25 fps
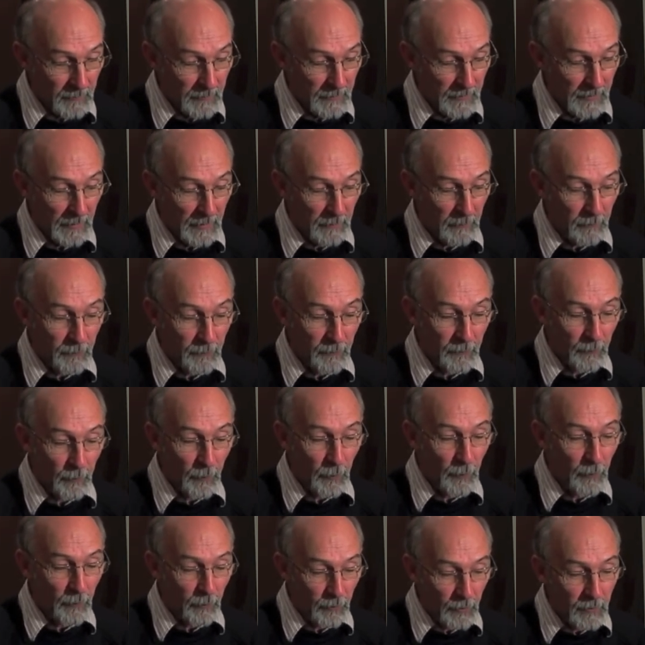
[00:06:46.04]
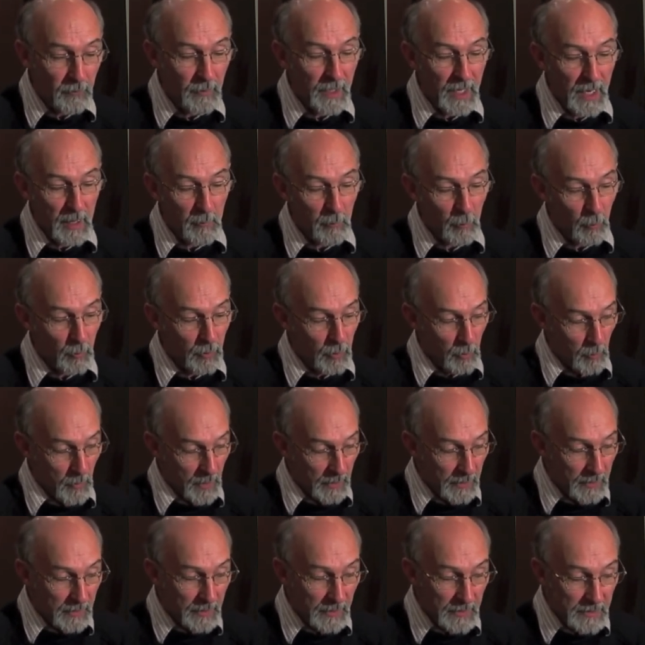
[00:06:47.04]
They were very happy with the
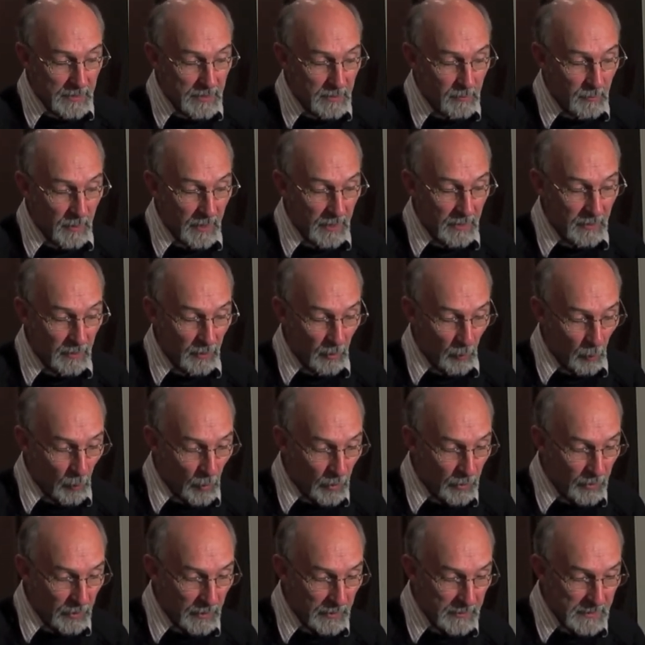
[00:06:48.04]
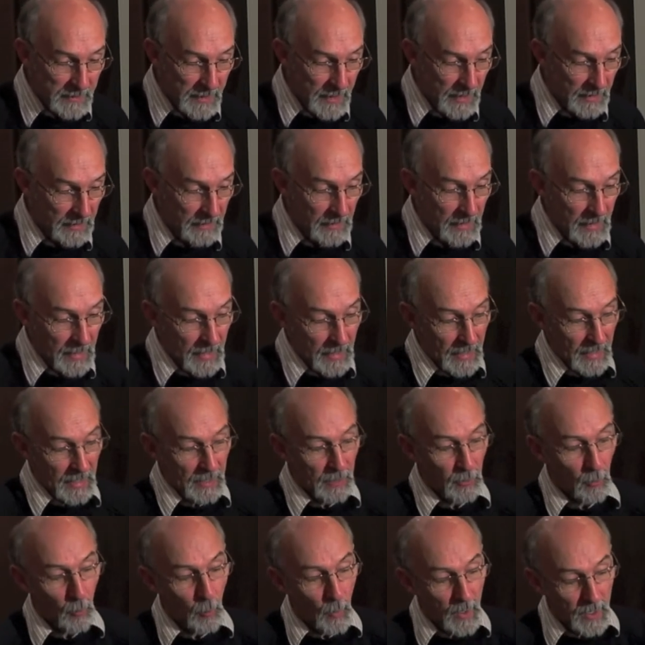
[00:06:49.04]
money they'd spent and the work they'd done
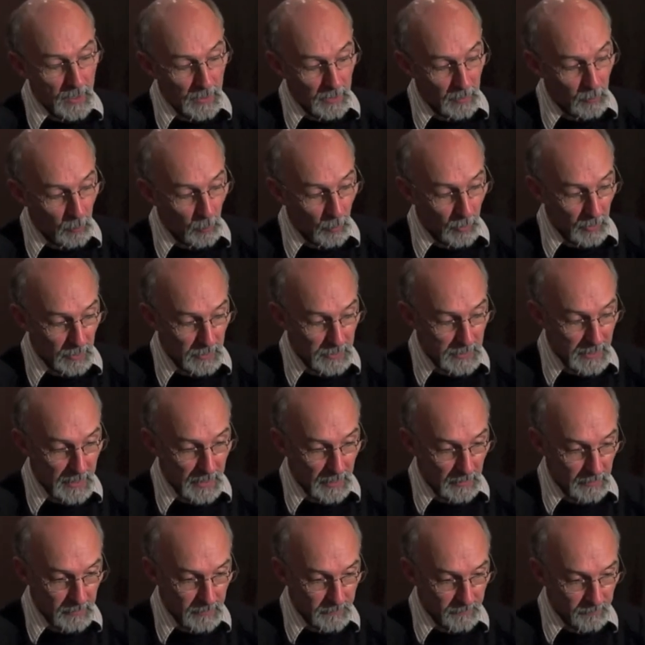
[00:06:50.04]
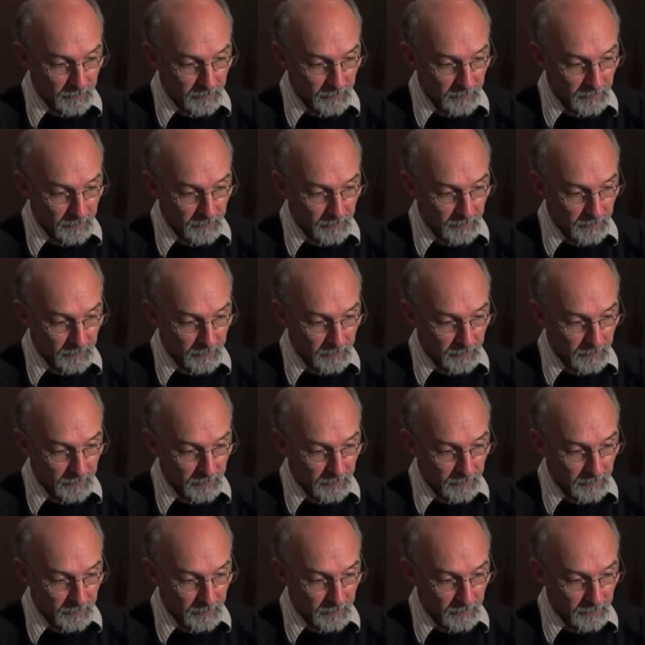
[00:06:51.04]
and the way it had worked out.